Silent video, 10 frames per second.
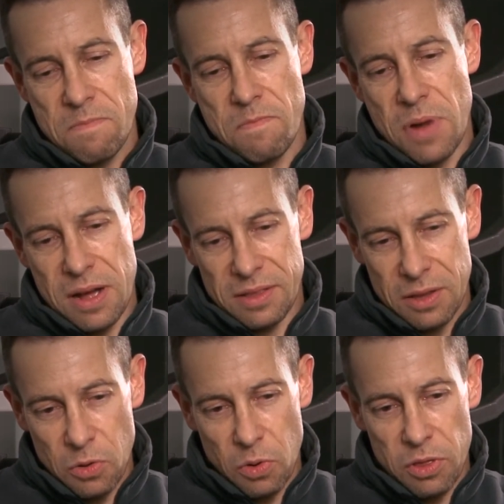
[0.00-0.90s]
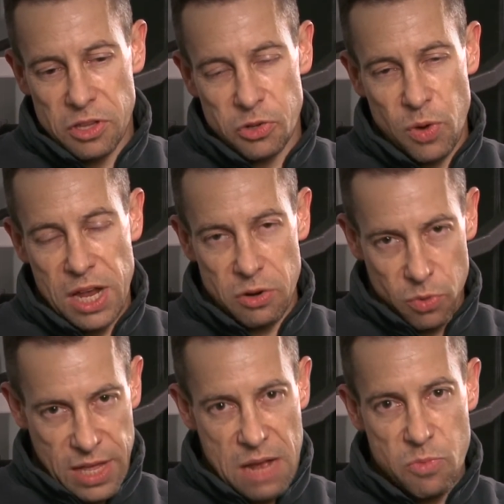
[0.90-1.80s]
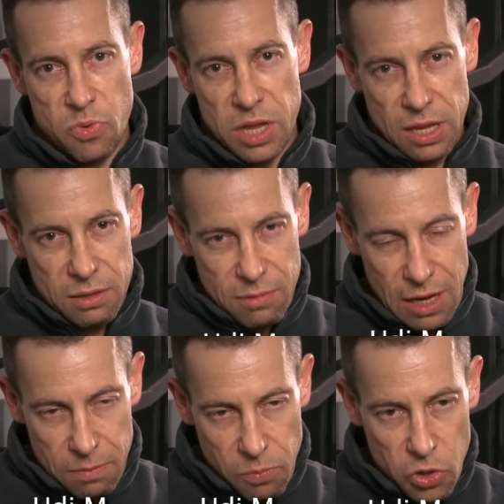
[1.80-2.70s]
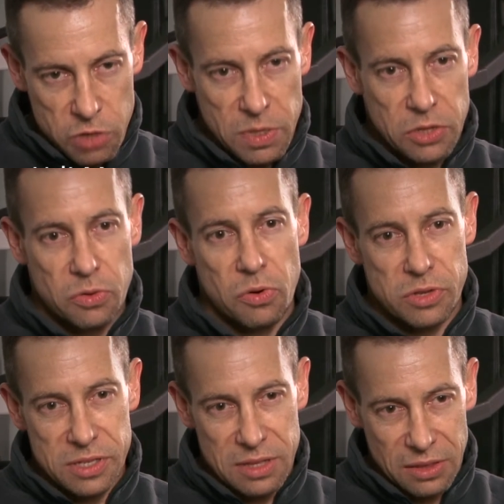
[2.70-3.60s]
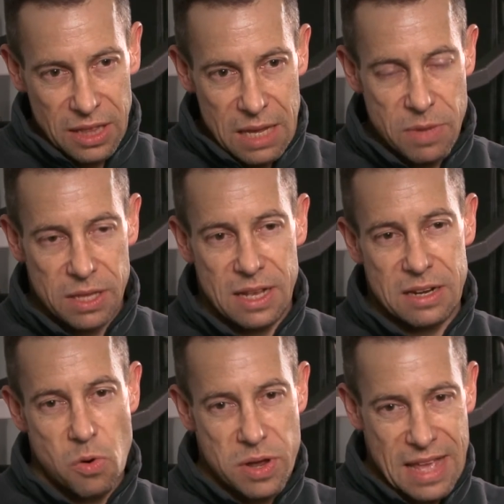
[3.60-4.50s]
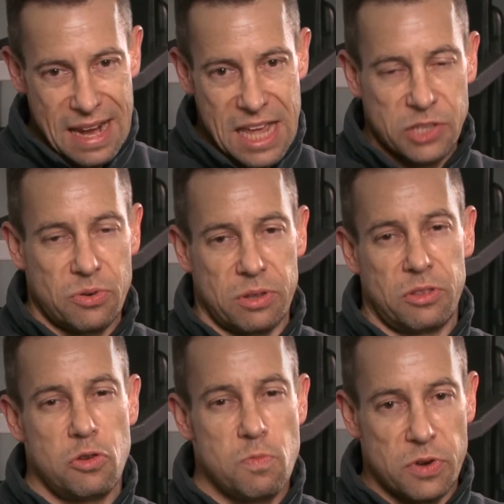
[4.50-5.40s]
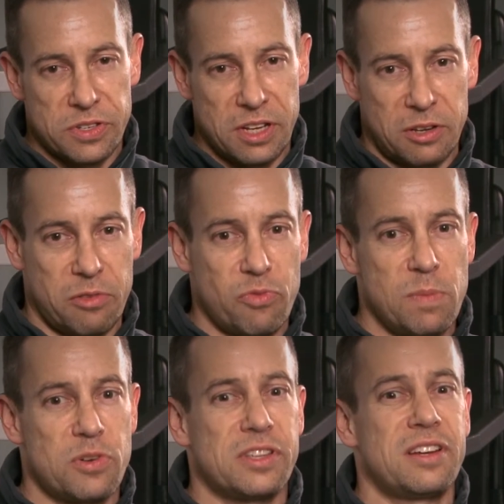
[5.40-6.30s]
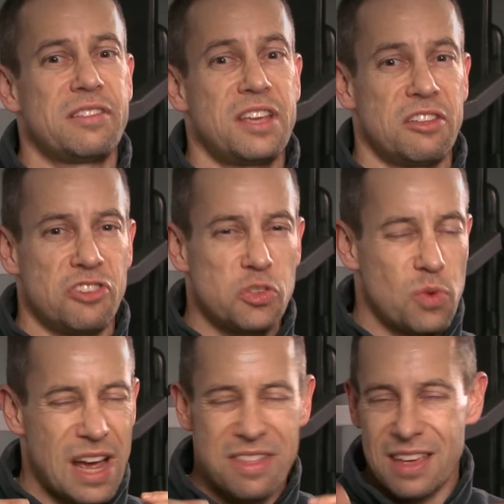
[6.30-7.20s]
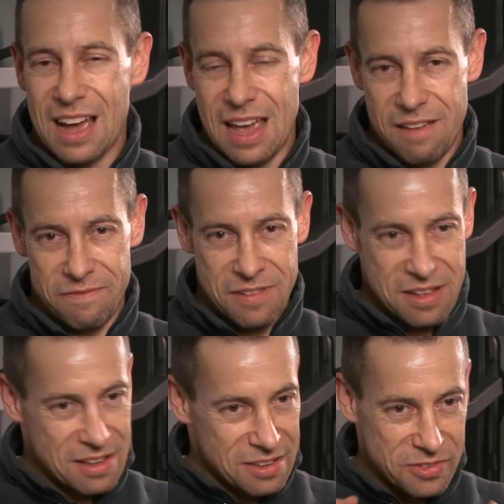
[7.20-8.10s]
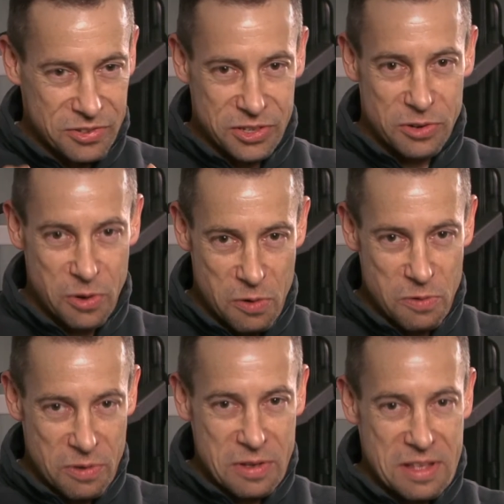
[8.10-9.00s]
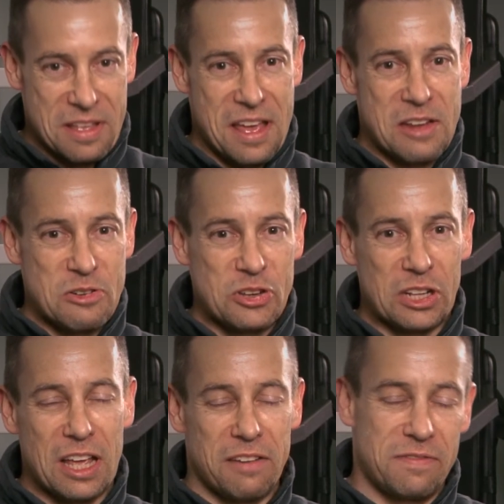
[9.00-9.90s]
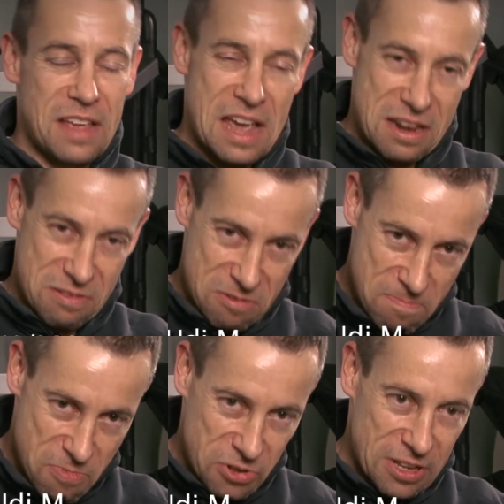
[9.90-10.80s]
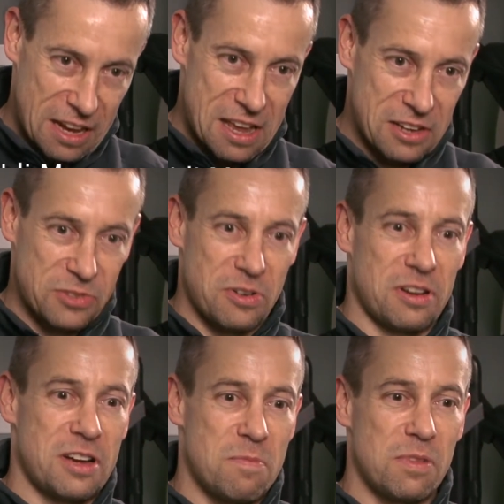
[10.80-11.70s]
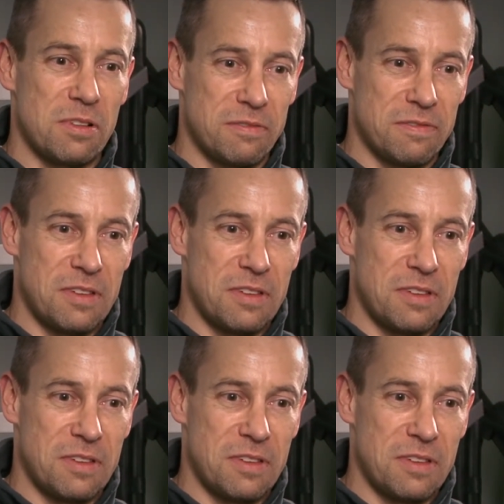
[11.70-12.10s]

But the trainer with Anne-Marie kind of pushed me towards the limit and going that extra 2% or 3% at the end, just when I think I have zero energy left, and to push that extra couple of